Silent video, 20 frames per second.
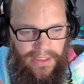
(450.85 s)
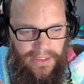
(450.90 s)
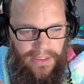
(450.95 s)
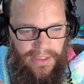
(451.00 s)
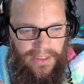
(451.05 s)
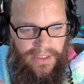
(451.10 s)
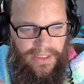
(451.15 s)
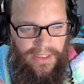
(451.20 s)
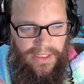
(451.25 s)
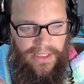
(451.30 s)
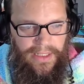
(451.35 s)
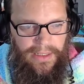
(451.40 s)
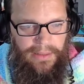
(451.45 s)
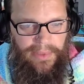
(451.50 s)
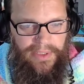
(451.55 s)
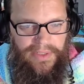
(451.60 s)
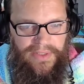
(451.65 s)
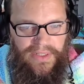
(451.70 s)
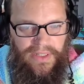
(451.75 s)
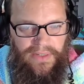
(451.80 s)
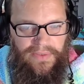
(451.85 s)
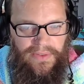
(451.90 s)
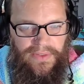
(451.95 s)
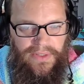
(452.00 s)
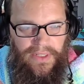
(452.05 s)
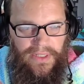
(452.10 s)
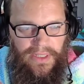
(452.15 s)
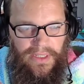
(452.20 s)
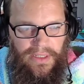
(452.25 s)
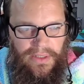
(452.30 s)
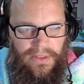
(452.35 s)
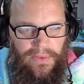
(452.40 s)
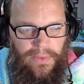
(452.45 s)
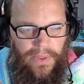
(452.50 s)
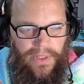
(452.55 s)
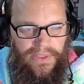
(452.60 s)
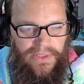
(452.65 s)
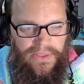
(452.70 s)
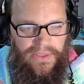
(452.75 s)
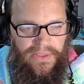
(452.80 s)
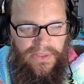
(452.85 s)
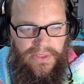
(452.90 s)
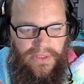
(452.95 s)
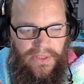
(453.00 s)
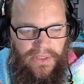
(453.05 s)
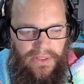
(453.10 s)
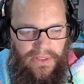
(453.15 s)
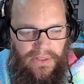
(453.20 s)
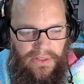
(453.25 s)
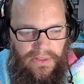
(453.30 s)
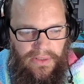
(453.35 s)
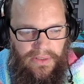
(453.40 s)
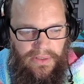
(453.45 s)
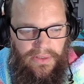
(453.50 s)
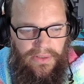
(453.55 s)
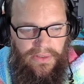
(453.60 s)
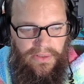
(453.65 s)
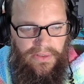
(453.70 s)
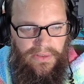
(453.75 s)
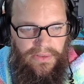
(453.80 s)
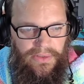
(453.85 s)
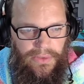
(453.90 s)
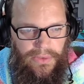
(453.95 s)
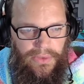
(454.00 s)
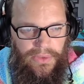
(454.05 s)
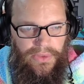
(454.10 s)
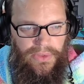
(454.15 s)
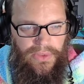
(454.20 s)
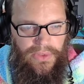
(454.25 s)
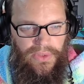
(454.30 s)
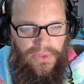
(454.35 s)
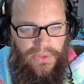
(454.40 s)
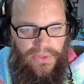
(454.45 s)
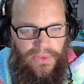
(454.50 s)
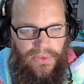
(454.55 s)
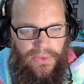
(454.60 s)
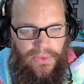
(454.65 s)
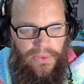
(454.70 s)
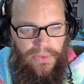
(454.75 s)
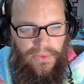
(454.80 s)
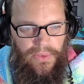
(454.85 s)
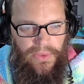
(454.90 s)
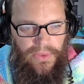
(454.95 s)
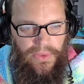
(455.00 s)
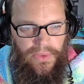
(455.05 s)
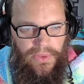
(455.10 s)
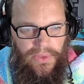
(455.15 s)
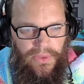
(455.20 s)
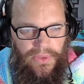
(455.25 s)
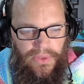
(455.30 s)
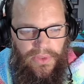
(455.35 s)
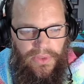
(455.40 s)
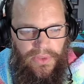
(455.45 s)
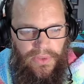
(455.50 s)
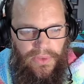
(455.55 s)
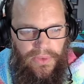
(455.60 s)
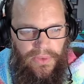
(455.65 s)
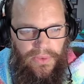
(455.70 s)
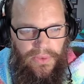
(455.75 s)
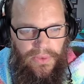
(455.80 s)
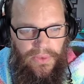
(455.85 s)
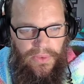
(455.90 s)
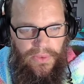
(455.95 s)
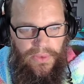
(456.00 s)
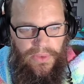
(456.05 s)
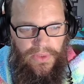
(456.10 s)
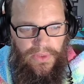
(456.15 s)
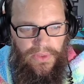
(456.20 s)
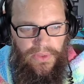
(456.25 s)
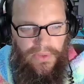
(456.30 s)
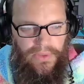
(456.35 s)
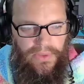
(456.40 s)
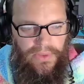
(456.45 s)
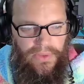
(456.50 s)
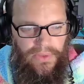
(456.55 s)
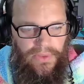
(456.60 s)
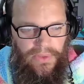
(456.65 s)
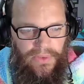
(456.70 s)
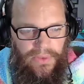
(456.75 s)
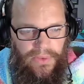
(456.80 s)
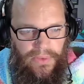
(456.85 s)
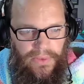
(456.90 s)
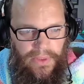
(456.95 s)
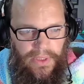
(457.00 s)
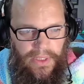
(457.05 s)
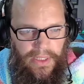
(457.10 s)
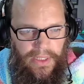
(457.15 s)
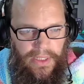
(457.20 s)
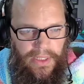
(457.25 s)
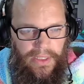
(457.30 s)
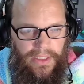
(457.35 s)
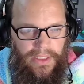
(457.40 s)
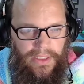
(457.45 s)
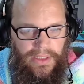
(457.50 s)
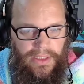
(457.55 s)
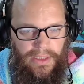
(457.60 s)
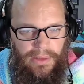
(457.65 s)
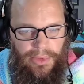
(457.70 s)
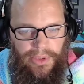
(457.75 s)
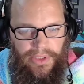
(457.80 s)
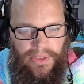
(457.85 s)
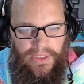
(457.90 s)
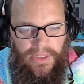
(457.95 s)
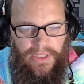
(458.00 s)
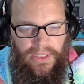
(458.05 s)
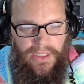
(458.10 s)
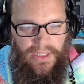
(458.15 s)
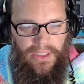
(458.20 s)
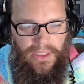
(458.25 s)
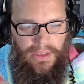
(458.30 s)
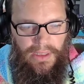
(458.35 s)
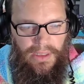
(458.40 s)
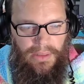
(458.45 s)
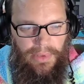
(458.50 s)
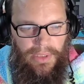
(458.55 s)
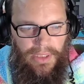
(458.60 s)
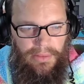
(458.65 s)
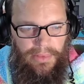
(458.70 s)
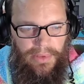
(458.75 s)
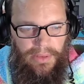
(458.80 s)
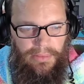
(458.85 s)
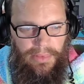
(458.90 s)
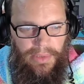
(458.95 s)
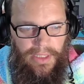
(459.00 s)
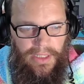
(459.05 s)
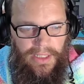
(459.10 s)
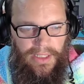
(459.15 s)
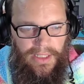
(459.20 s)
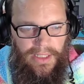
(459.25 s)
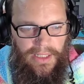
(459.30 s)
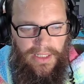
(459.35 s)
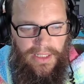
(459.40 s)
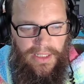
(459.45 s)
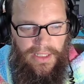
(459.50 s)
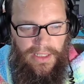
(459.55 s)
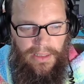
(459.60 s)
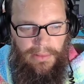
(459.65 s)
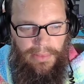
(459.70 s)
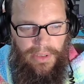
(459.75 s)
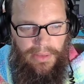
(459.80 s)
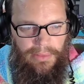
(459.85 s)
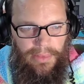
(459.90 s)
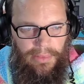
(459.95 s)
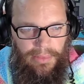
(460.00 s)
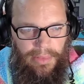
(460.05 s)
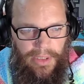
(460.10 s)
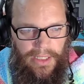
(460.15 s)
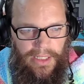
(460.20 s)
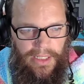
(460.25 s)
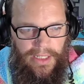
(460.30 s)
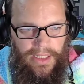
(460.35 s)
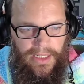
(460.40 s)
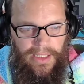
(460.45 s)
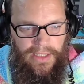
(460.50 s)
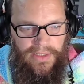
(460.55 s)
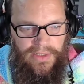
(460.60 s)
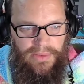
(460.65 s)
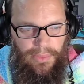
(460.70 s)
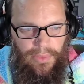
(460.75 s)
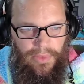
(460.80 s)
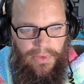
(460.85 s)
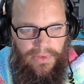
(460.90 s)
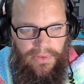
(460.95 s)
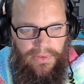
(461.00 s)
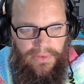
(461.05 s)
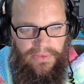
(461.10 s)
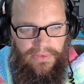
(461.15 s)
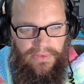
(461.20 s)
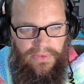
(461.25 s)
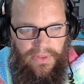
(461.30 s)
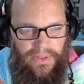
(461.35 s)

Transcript: Um, let's see if there's any good questions here. Do do do do do do do do do do do. Leon Brittany, blah blah blah blah blah blah. That's more of this.